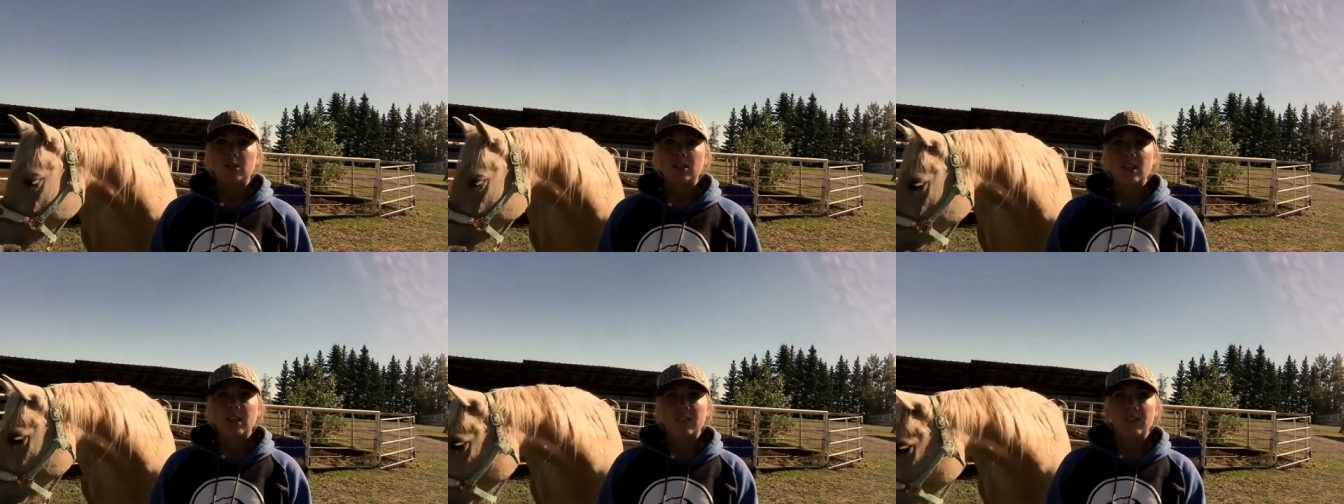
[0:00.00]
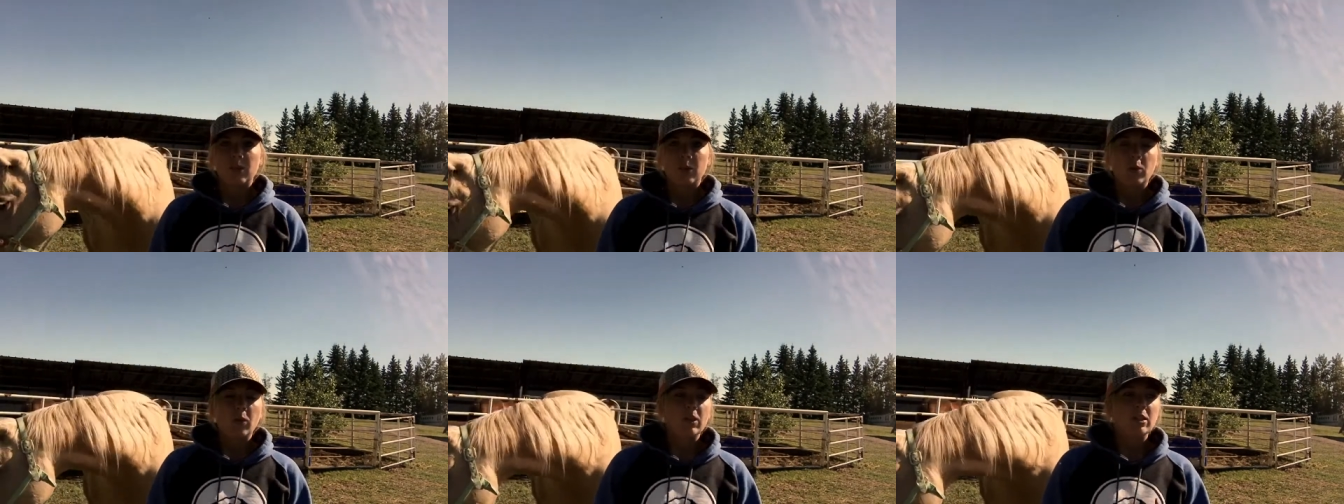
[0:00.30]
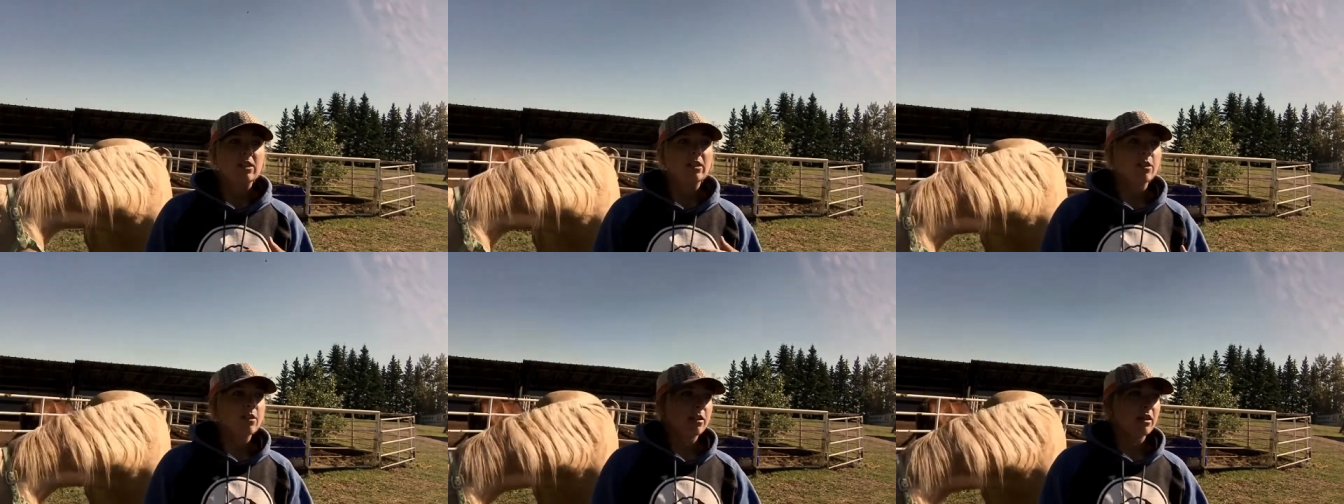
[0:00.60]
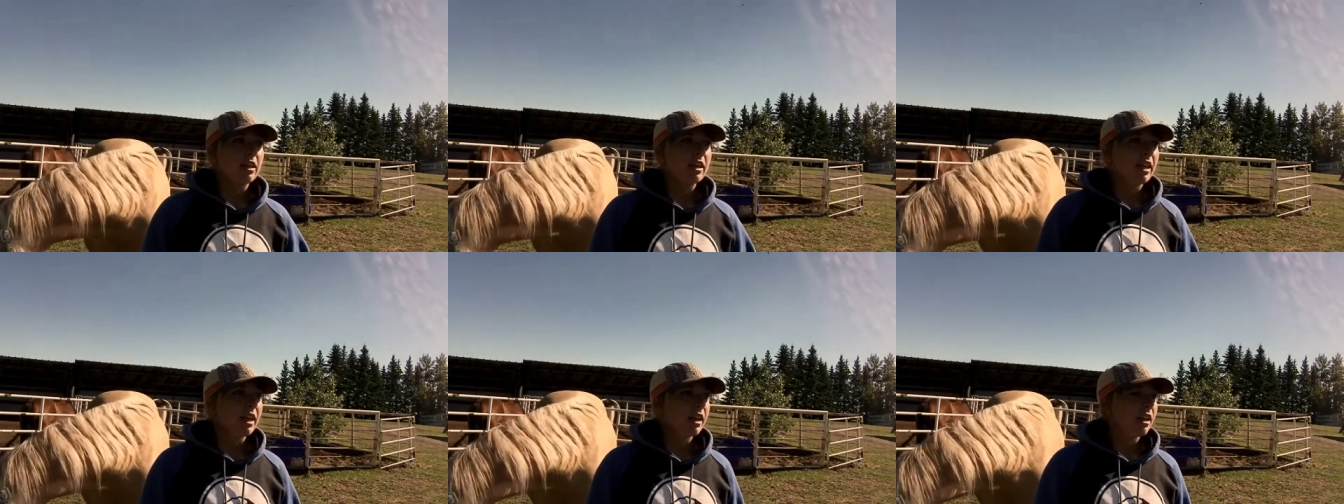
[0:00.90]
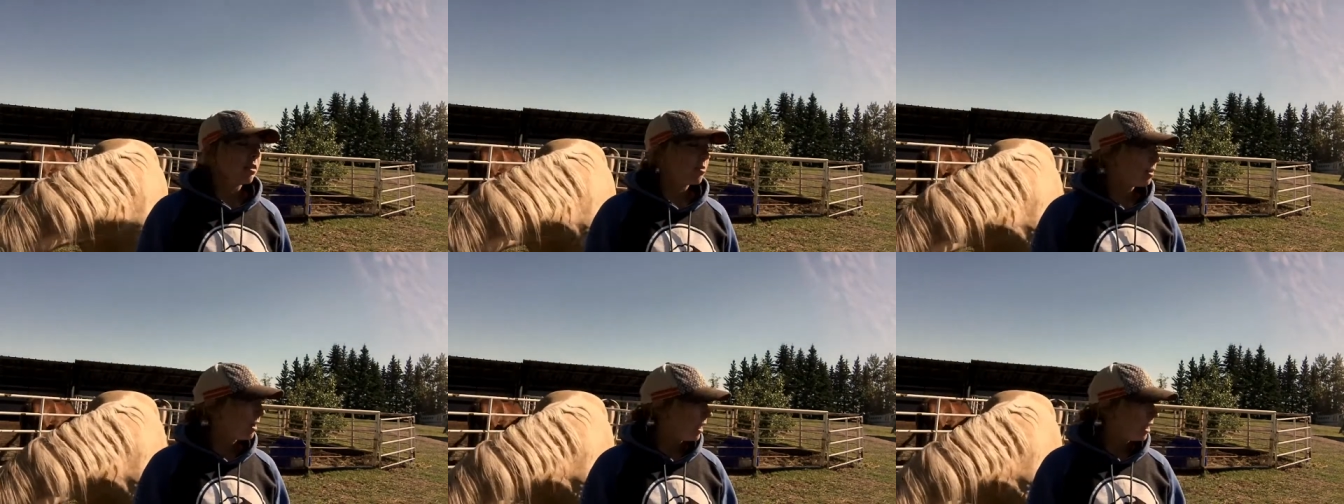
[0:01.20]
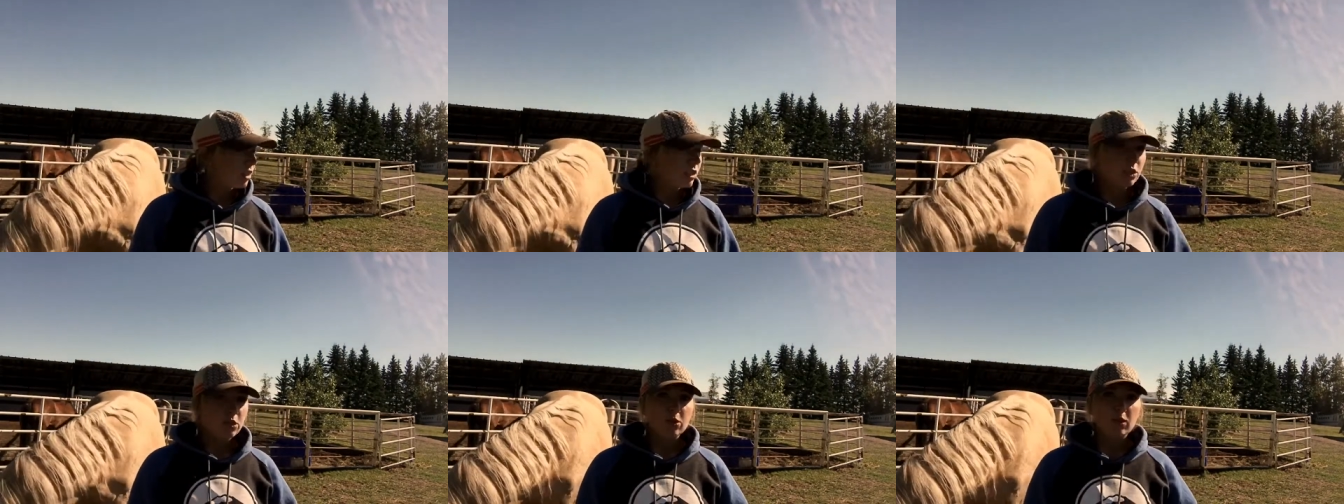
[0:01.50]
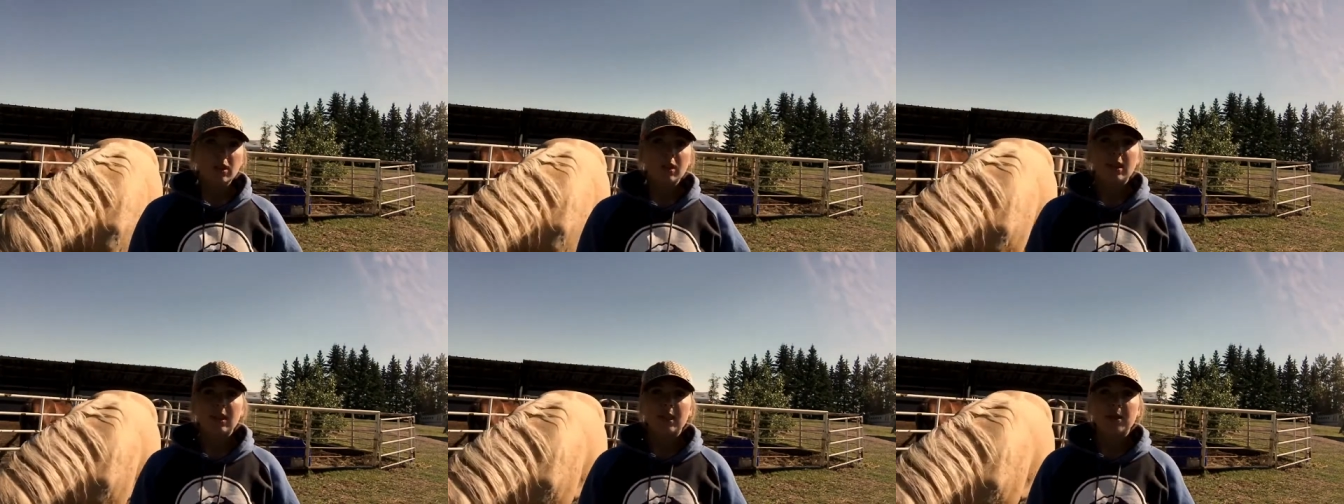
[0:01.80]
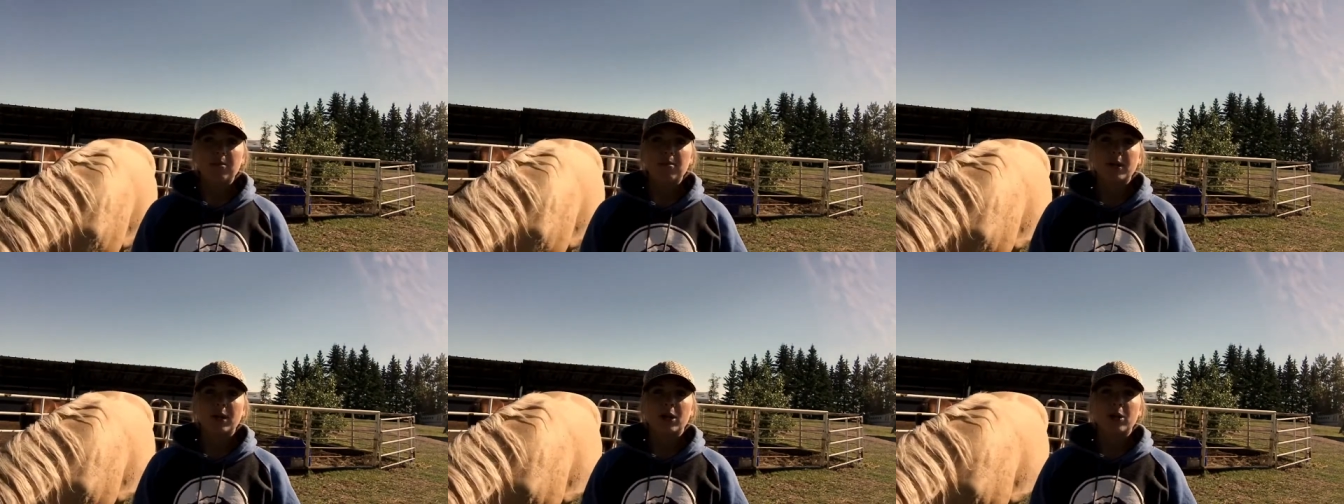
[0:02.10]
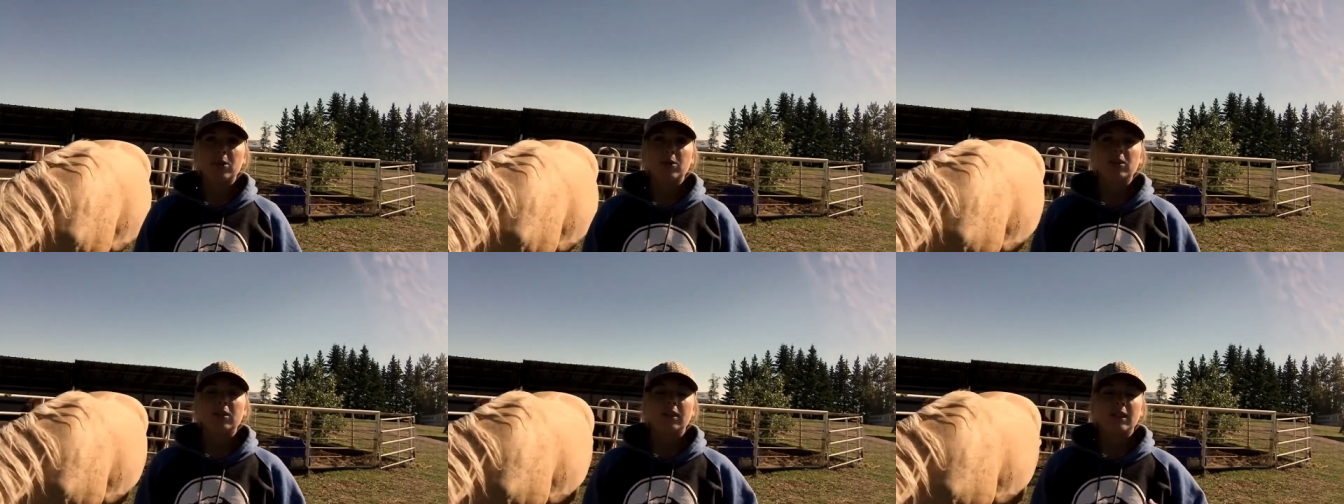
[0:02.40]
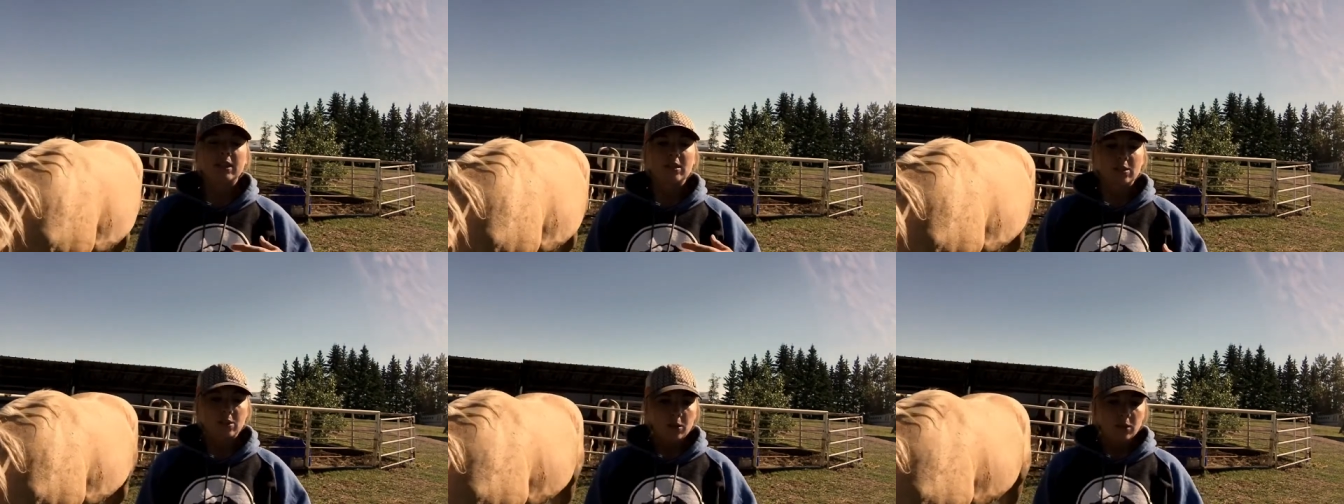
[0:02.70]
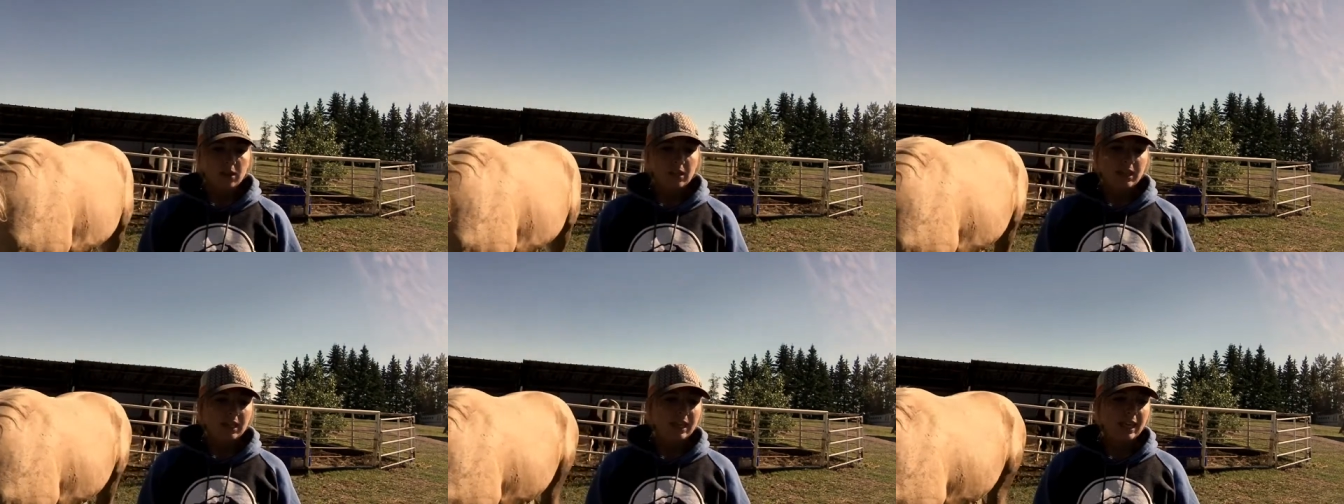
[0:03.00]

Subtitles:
Say if he wants to go to the gate, I'll be like, sure thing, buddo, let's go to the